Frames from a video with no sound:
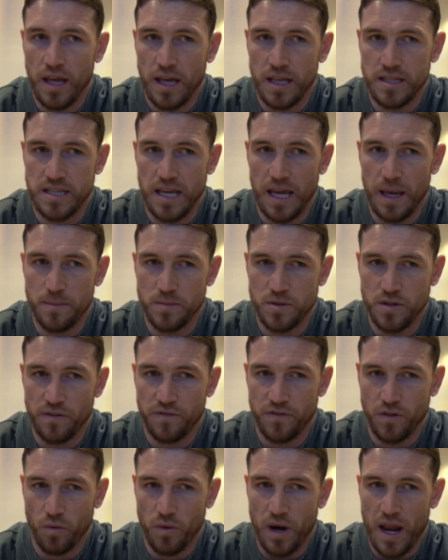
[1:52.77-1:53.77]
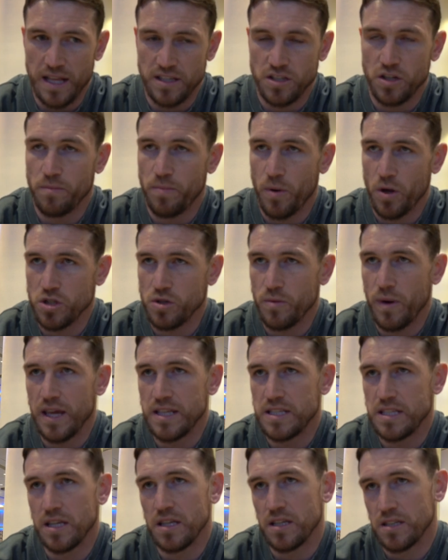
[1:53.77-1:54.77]
in terms of no natural body
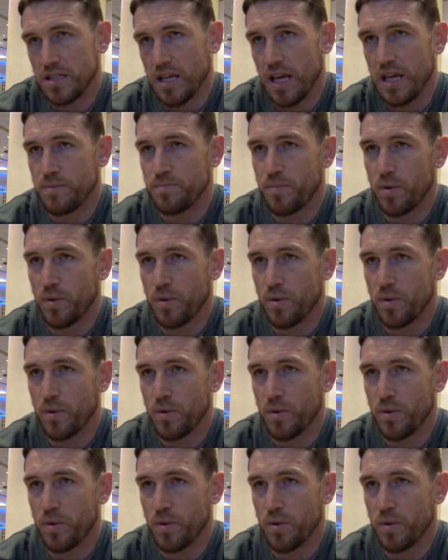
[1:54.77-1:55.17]
weight, say,